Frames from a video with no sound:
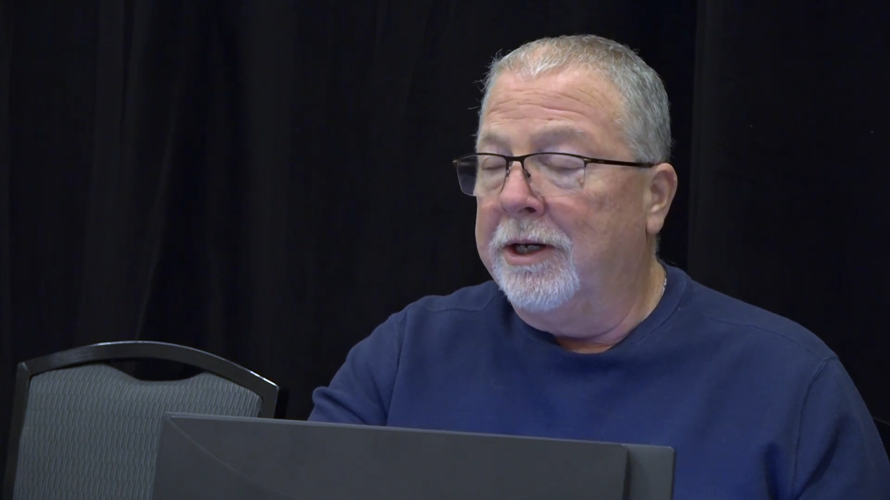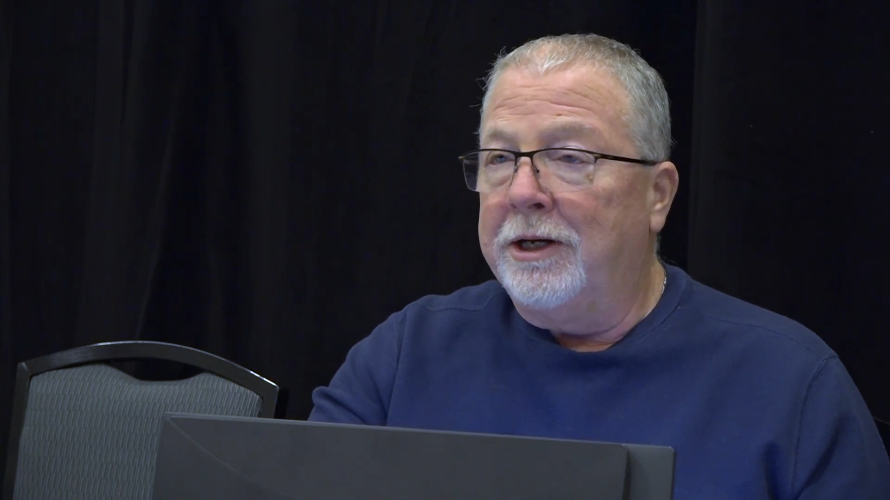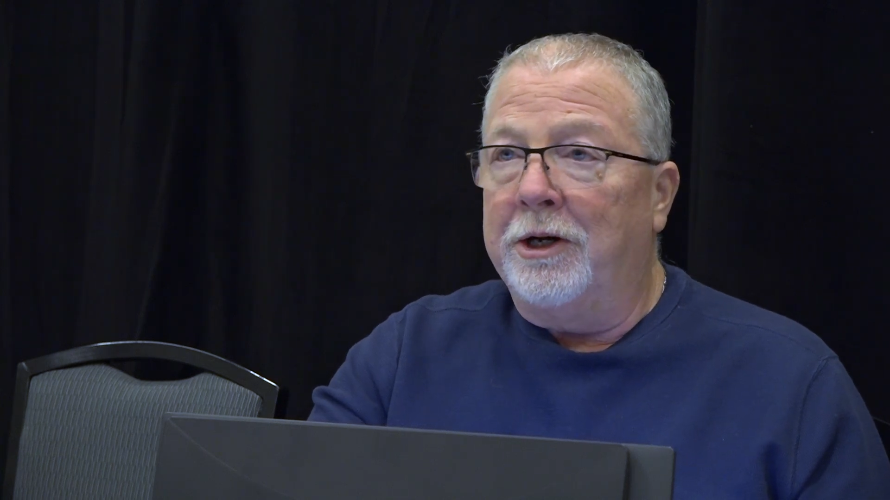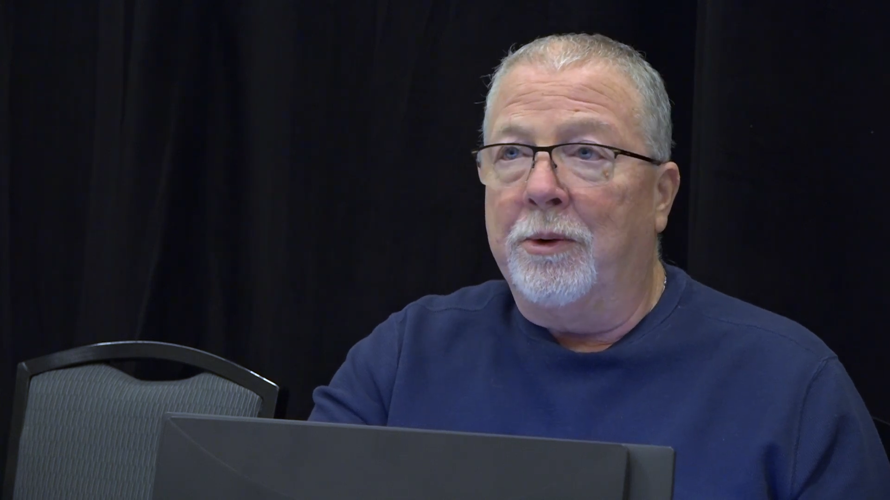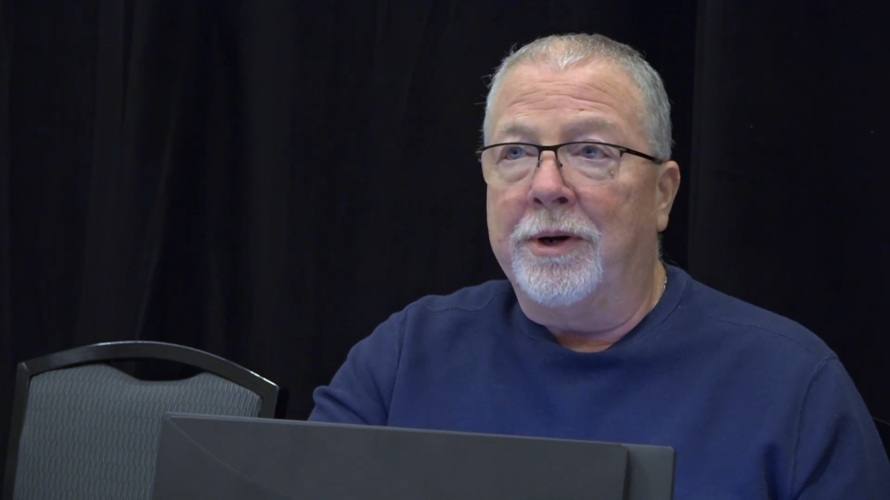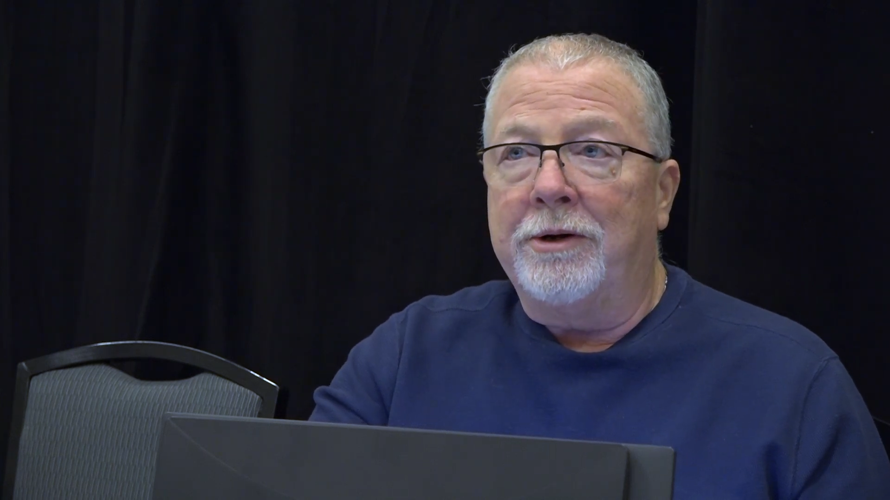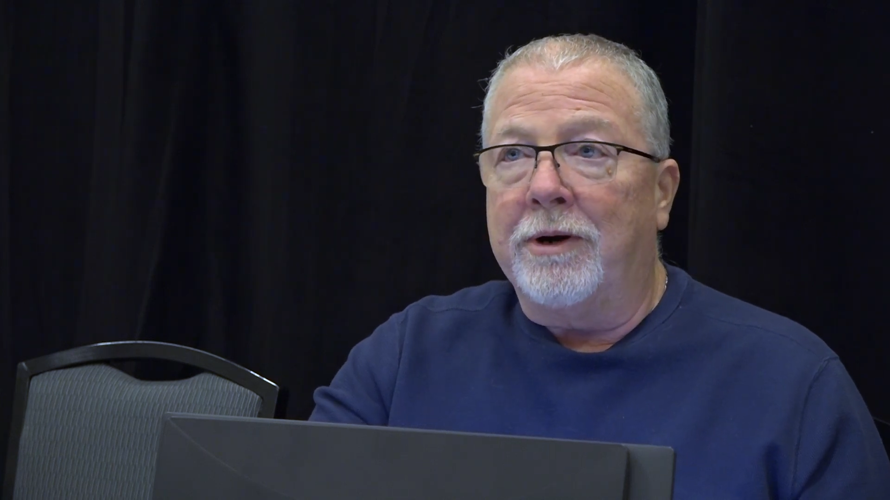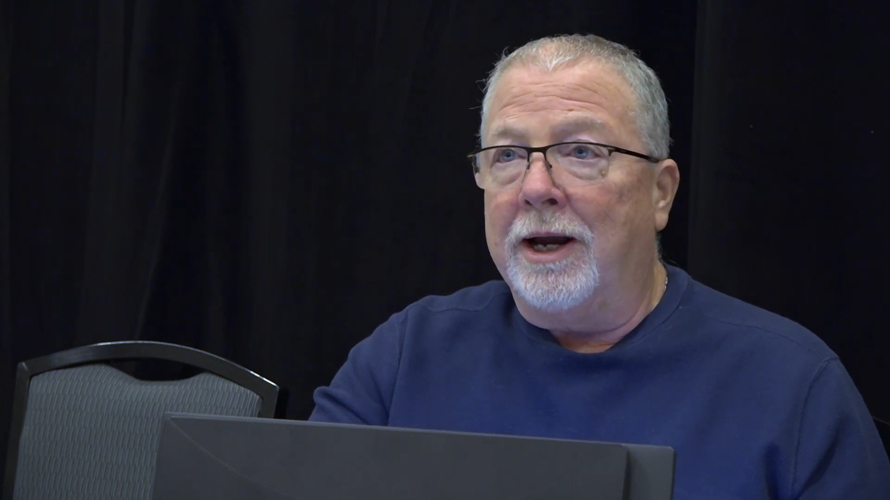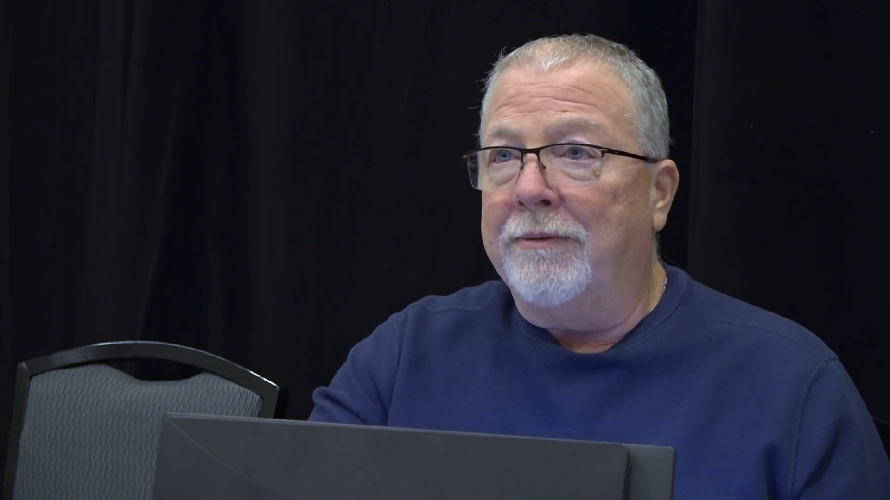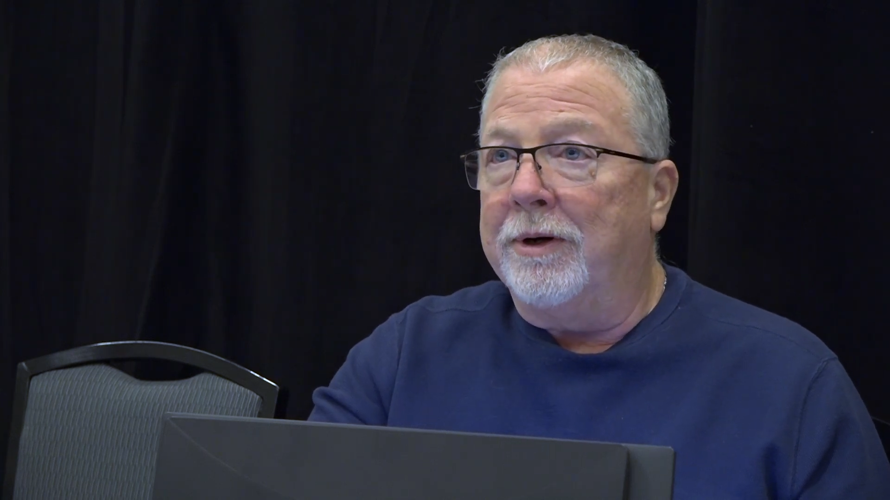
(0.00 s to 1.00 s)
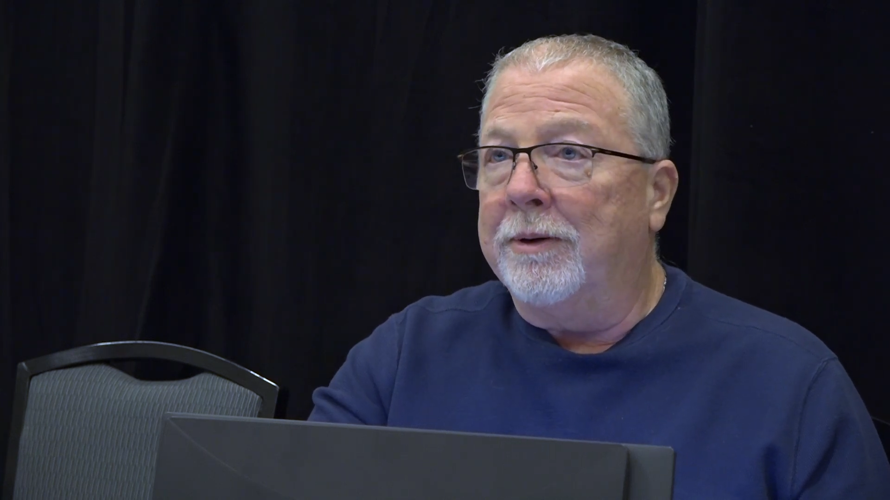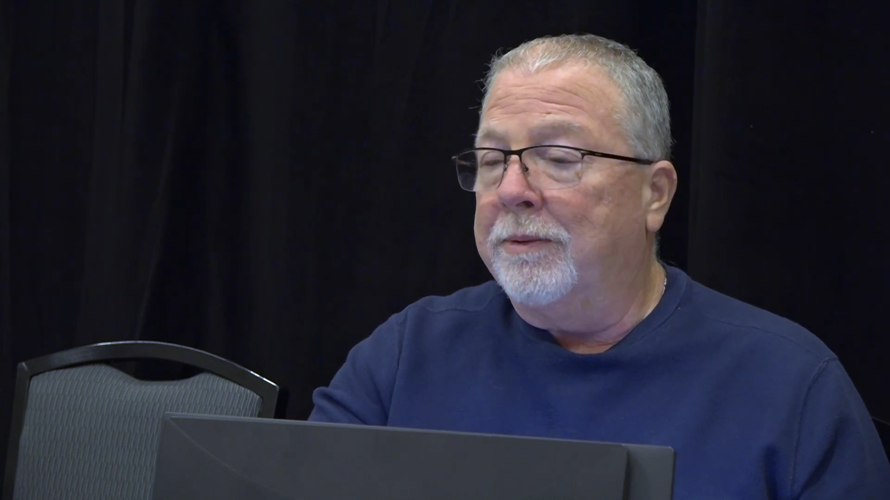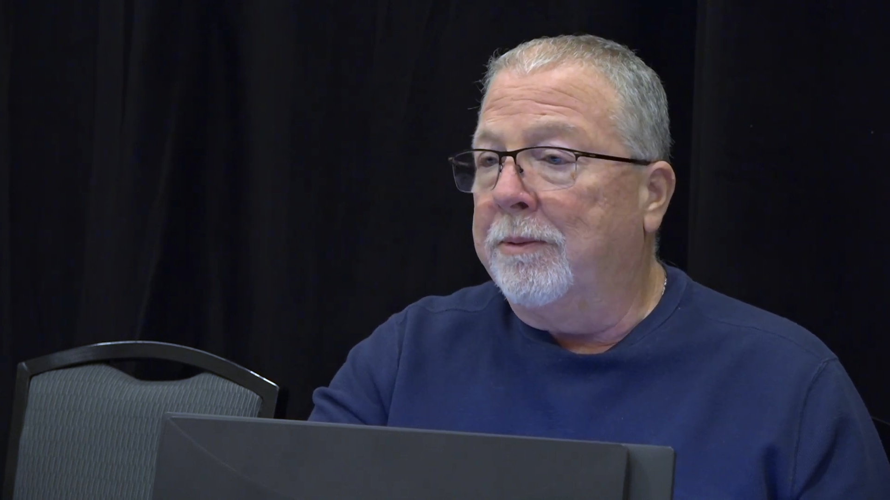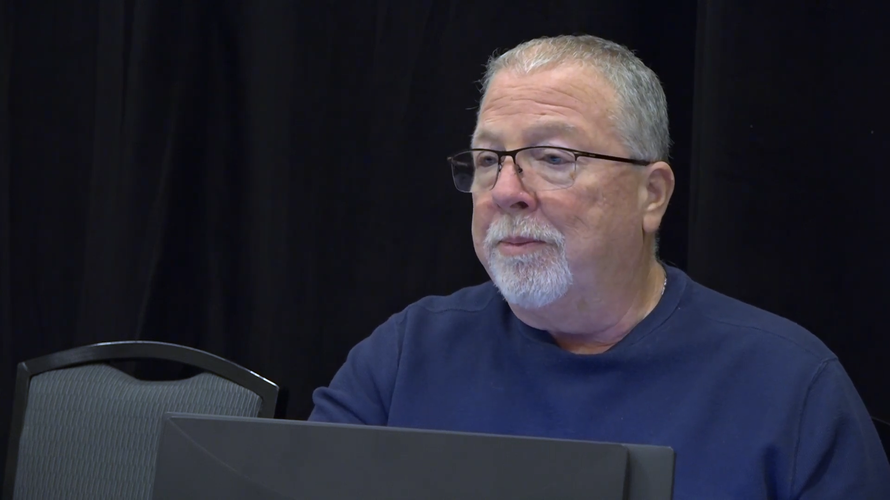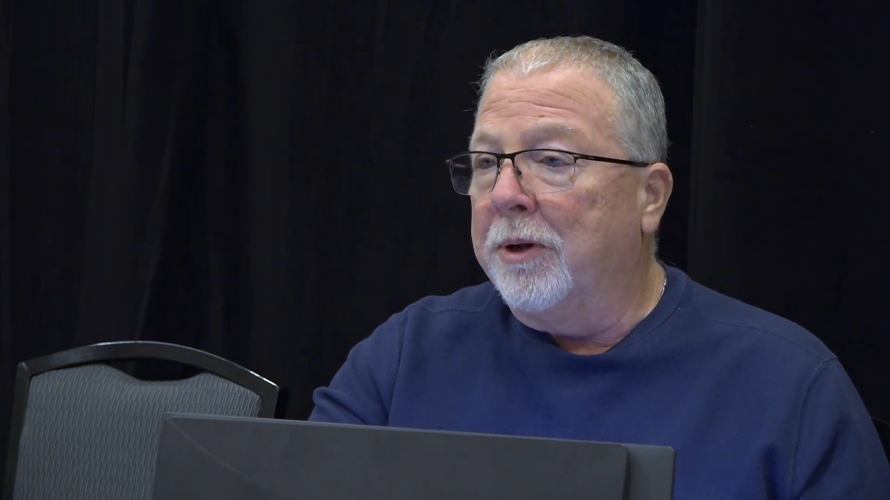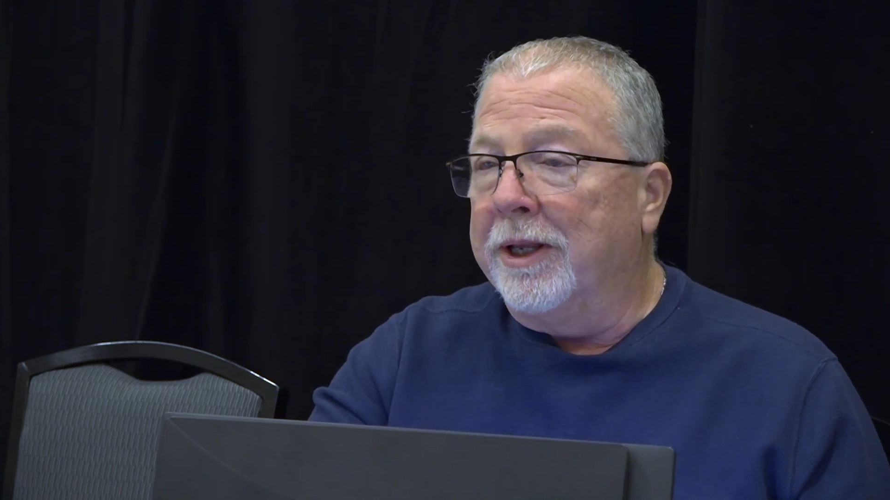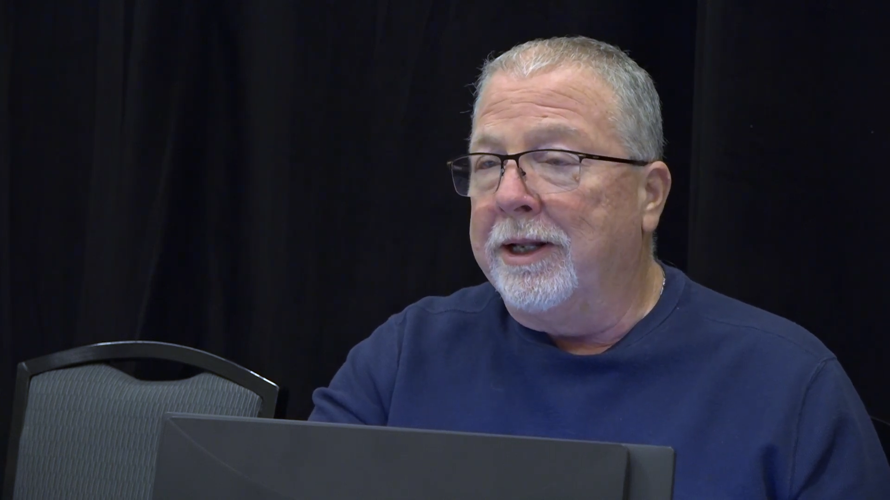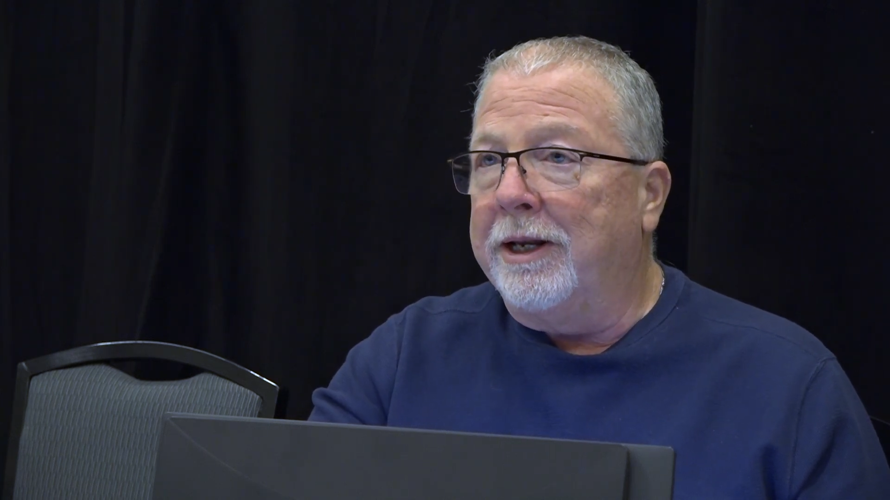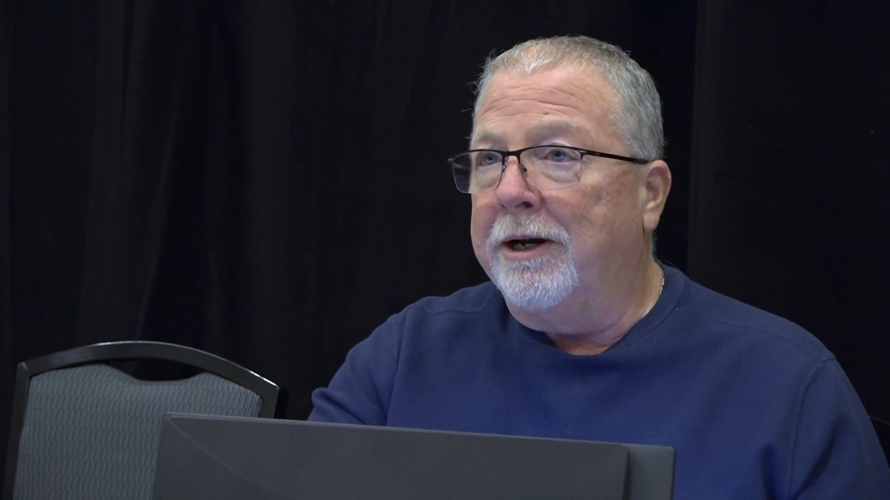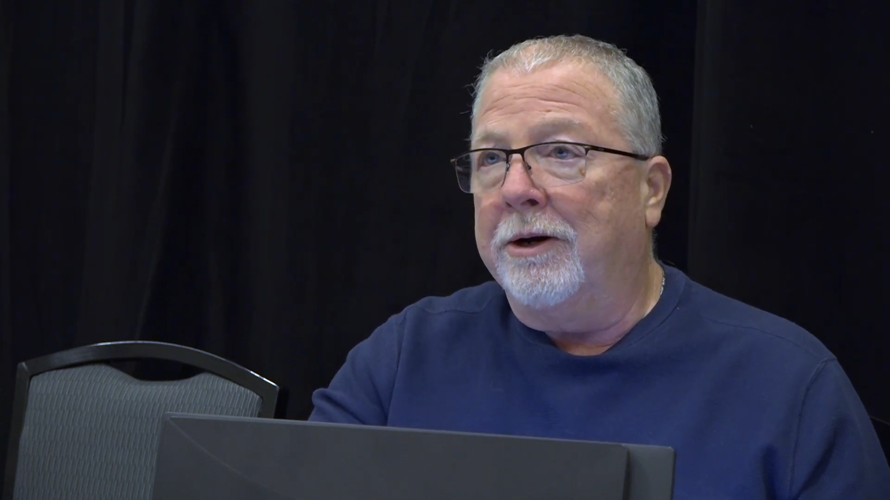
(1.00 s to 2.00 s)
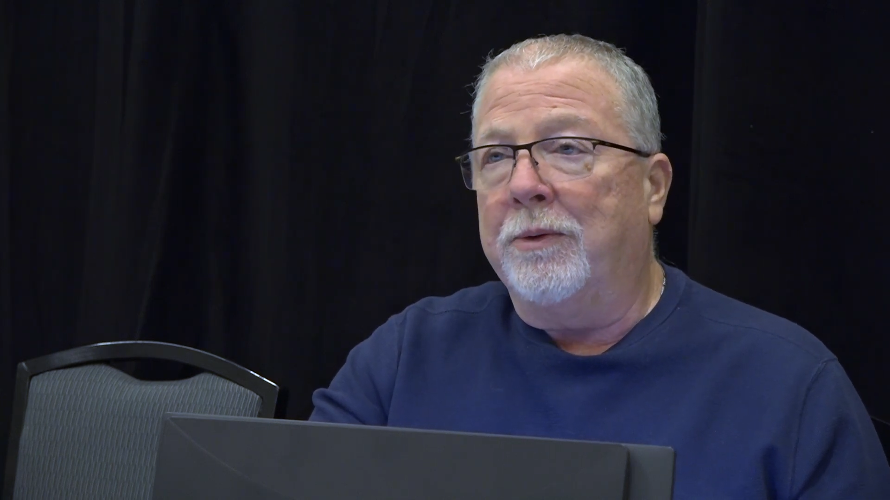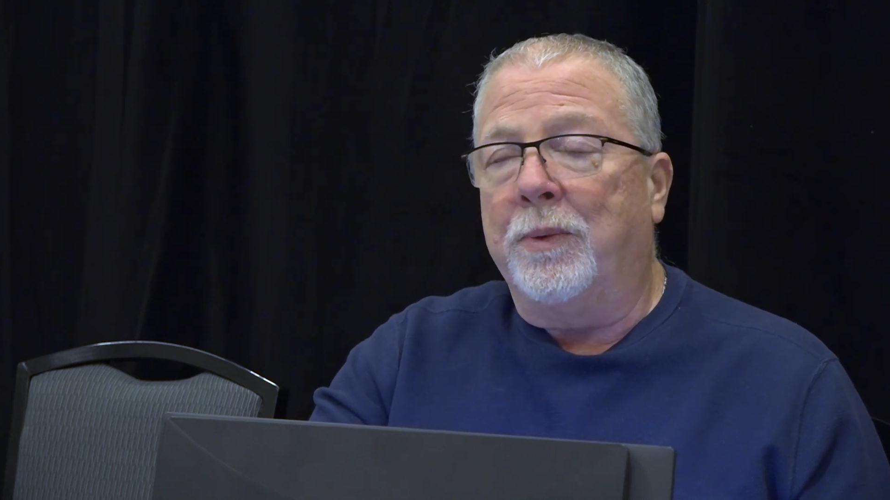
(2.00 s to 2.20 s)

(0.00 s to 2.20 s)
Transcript: You don't want a driver to pull in there,